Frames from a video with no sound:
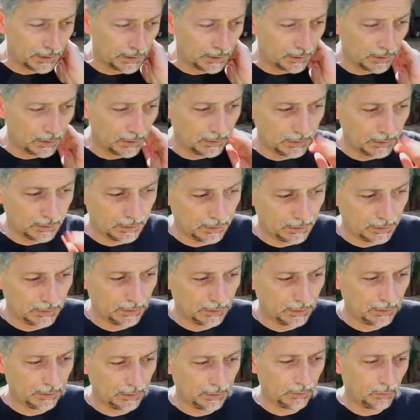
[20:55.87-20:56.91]
If you smoke
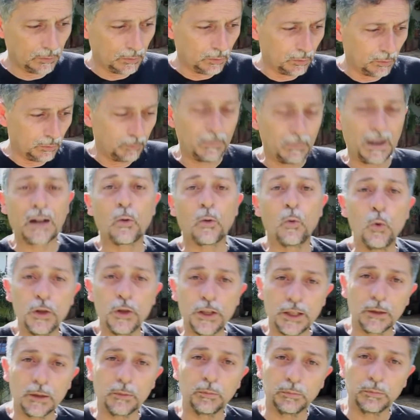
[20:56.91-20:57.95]
marijuana,
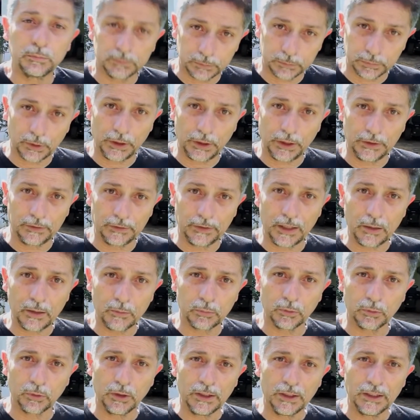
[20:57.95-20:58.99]
it affects the
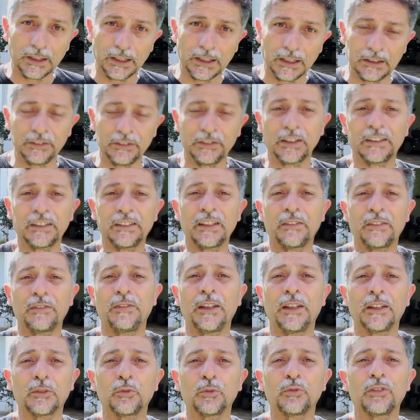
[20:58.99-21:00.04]
base and sacral
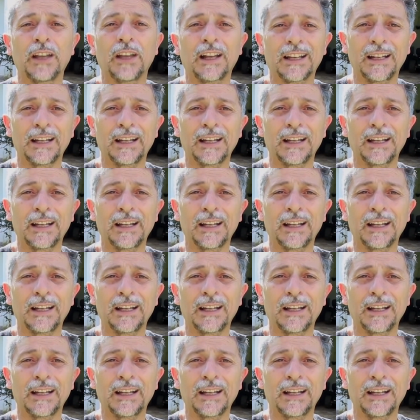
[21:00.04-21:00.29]
chakras.